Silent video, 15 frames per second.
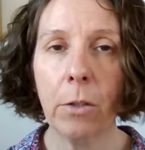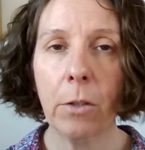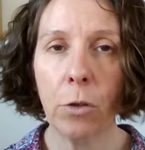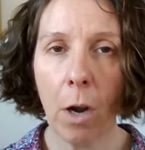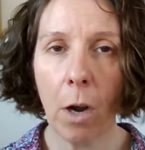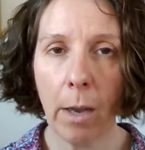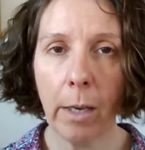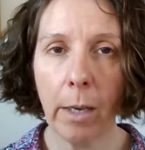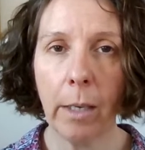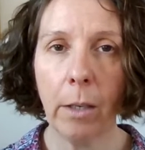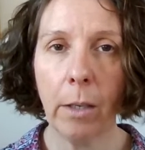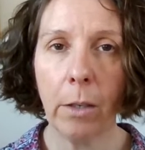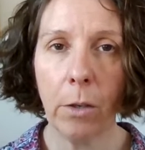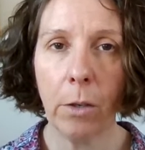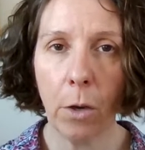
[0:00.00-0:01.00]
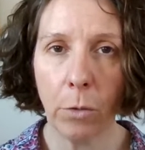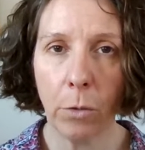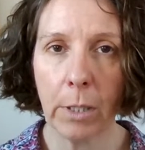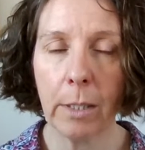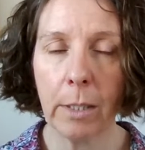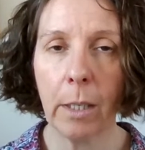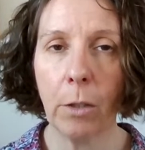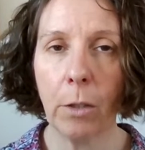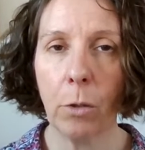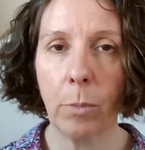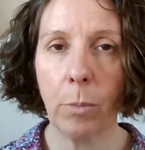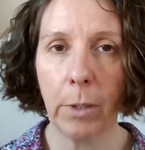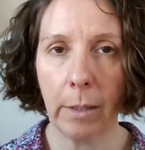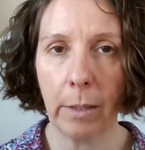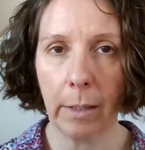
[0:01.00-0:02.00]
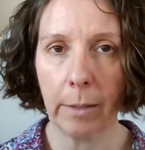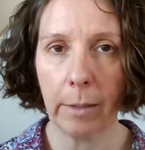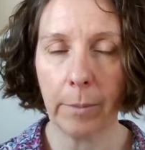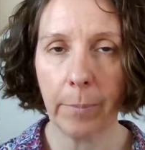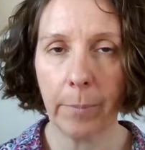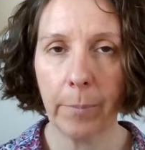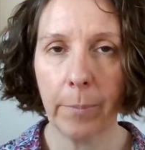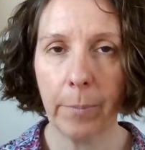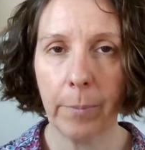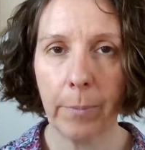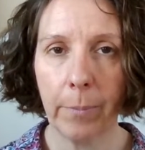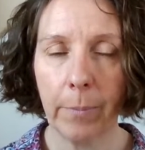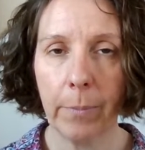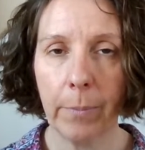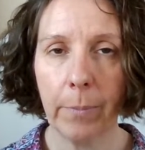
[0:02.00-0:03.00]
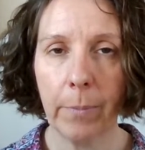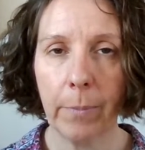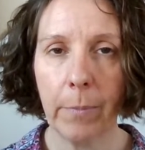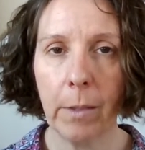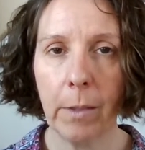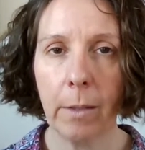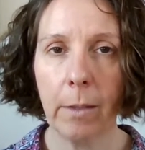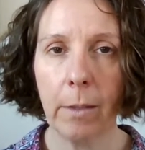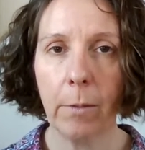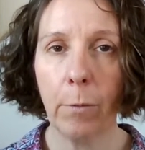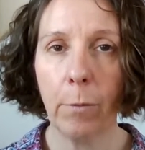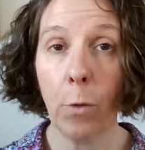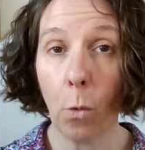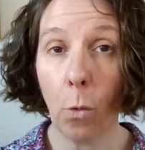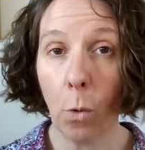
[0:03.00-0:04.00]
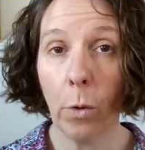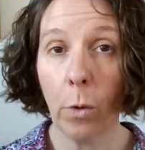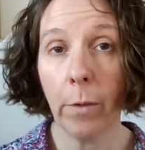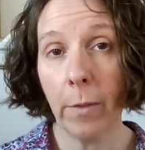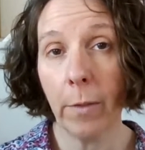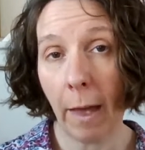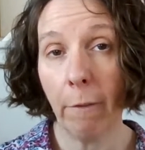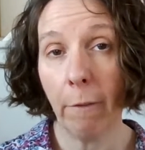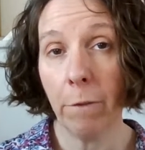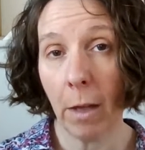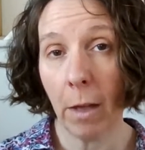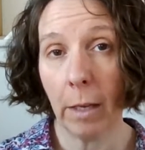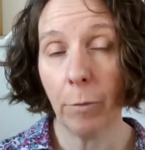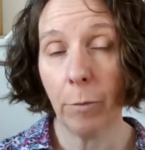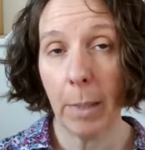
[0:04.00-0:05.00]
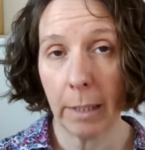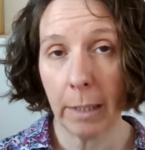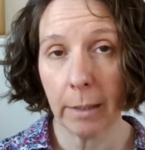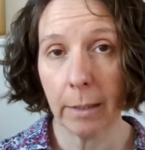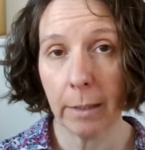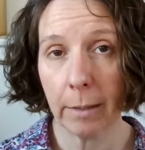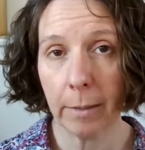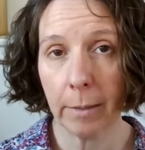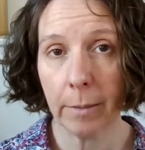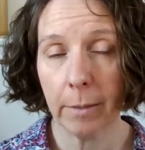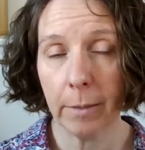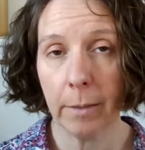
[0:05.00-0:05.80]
try noticing your breathing for that 5 minutes.